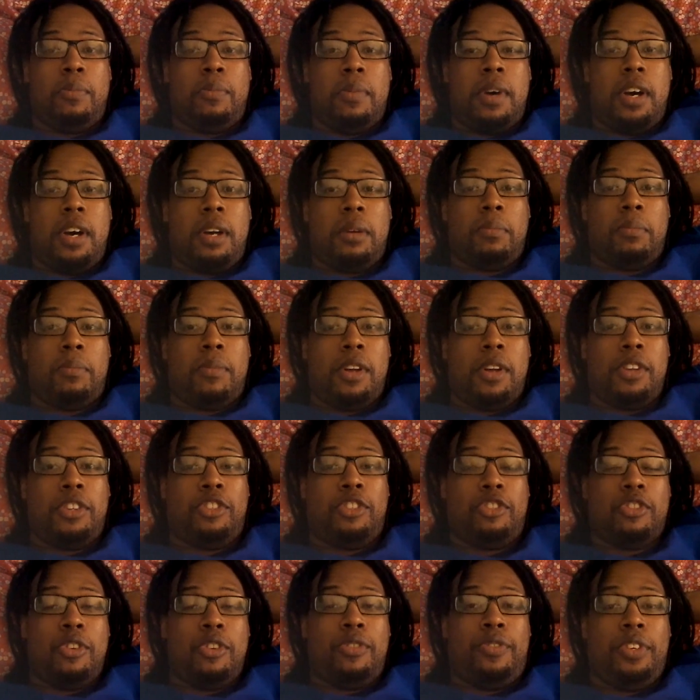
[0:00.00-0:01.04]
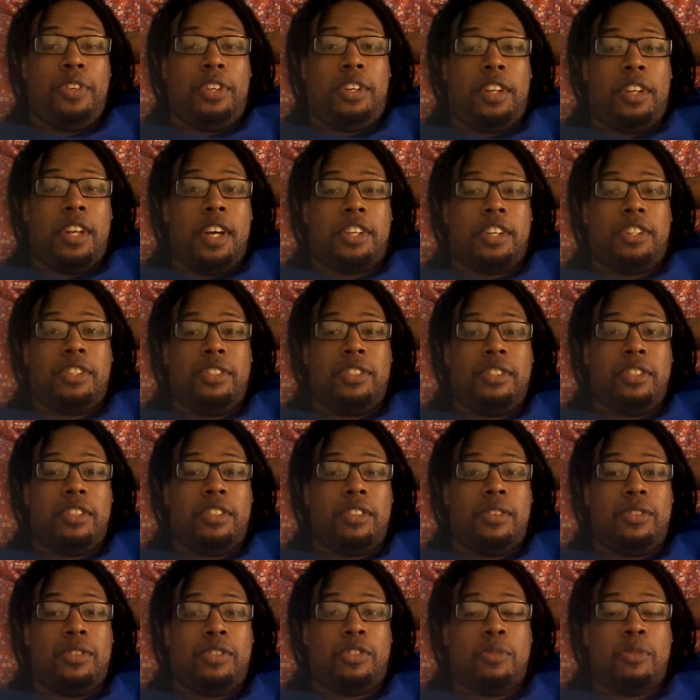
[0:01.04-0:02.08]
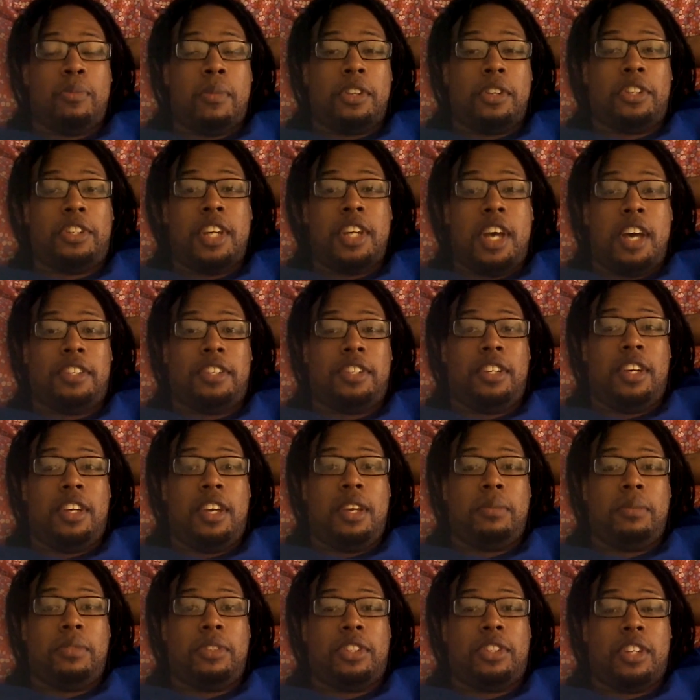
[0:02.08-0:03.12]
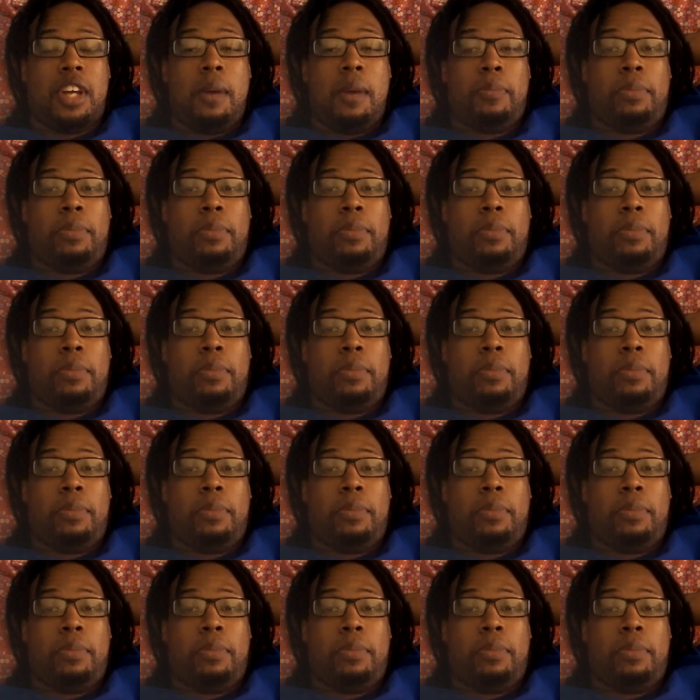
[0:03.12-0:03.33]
my trophy collections, you know, so my stats and games and shit.